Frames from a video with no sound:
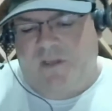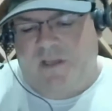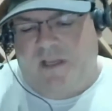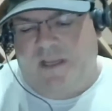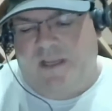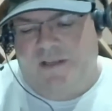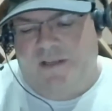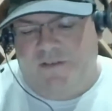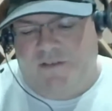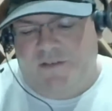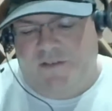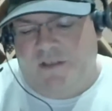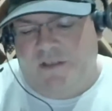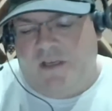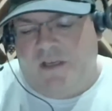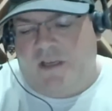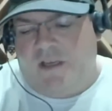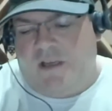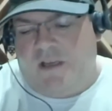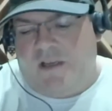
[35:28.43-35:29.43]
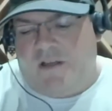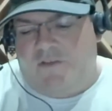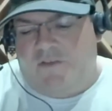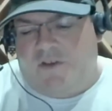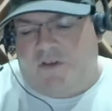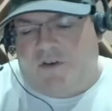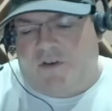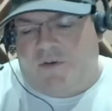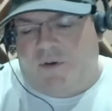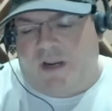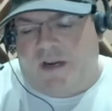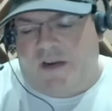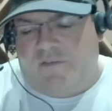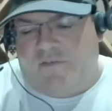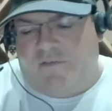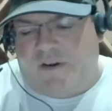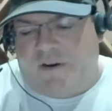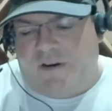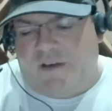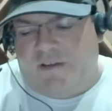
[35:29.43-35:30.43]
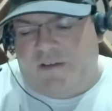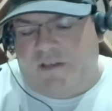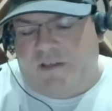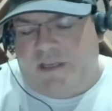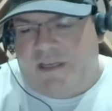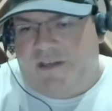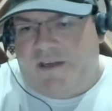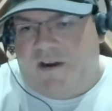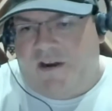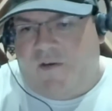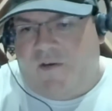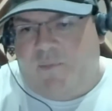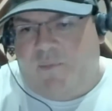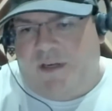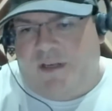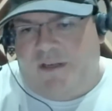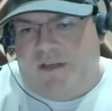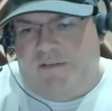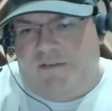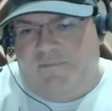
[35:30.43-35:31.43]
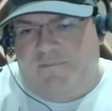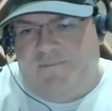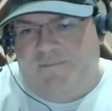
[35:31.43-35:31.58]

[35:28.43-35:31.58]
is to create a very lean company